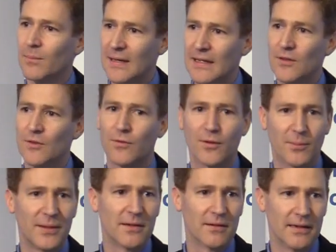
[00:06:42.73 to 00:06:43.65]

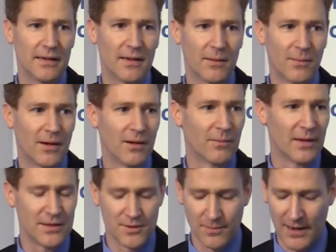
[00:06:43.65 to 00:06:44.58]
peaceful period among
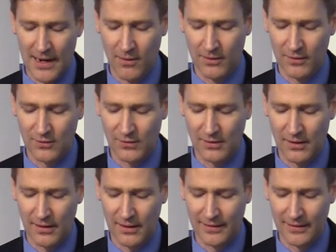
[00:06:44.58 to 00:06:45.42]
major powers,